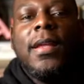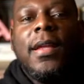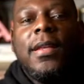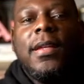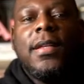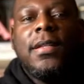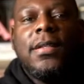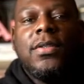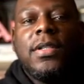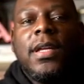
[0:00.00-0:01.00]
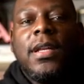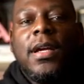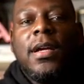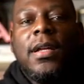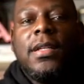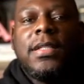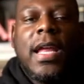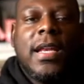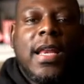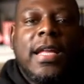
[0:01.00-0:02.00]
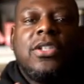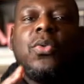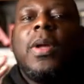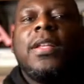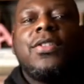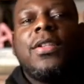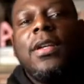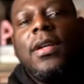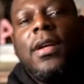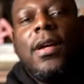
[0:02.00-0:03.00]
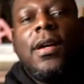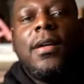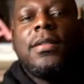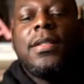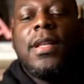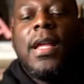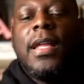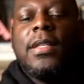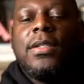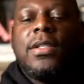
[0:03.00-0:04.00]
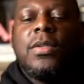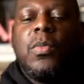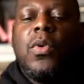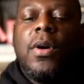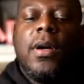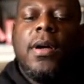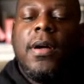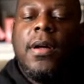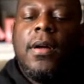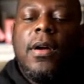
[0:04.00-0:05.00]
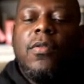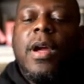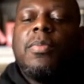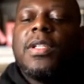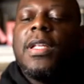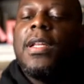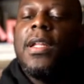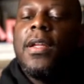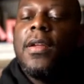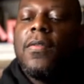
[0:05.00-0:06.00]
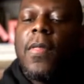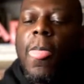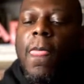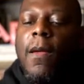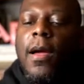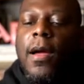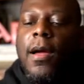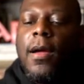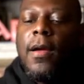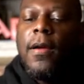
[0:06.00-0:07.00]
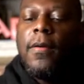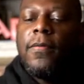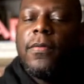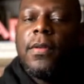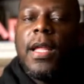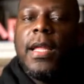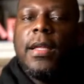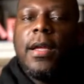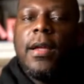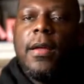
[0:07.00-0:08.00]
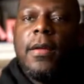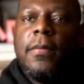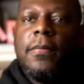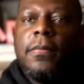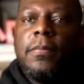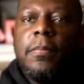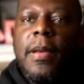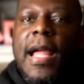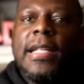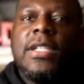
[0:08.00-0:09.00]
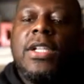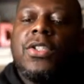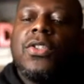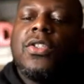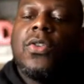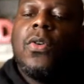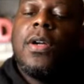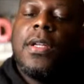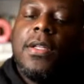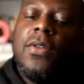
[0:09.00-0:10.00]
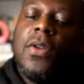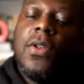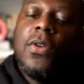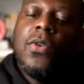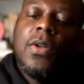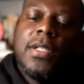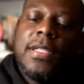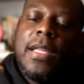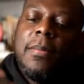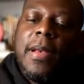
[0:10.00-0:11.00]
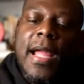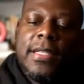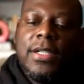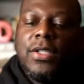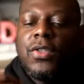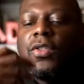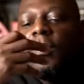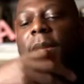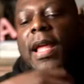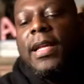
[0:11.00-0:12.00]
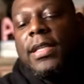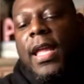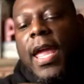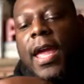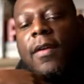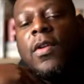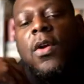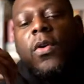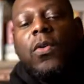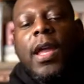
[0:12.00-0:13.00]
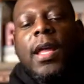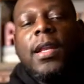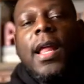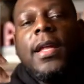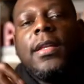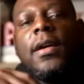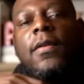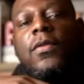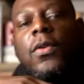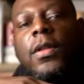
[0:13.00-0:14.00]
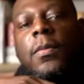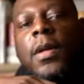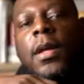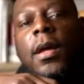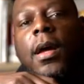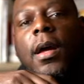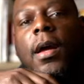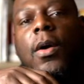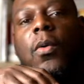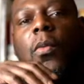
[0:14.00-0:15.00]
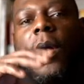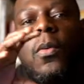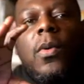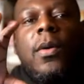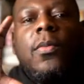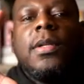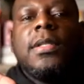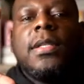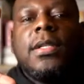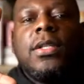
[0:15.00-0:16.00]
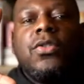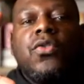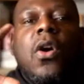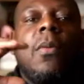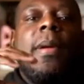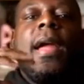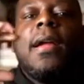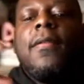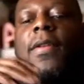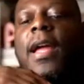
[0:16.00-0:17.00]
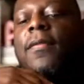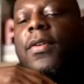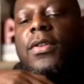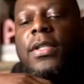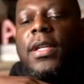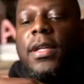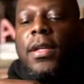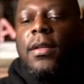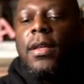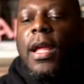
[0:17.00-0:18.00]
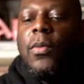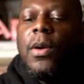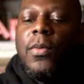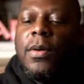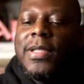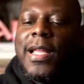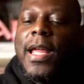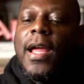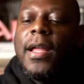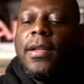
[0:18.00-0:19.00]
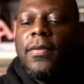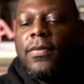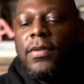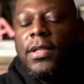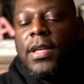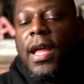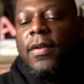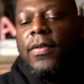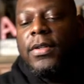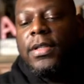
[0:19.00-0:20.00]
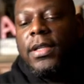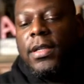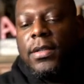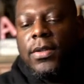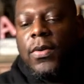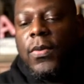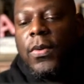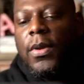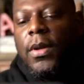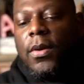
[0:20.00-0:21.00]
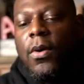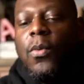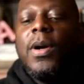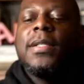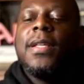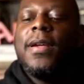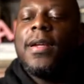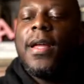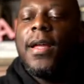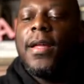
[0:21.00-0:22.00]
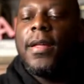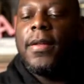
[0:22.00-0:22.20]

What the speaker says: and then you said it kind of like switched to like just more a representative of like black teachers, or your daughter seeing black teachers, black staff who kind of like loved on them. What was the drawback of diversity? Like what was the con of the diversity in the school, or was there a con?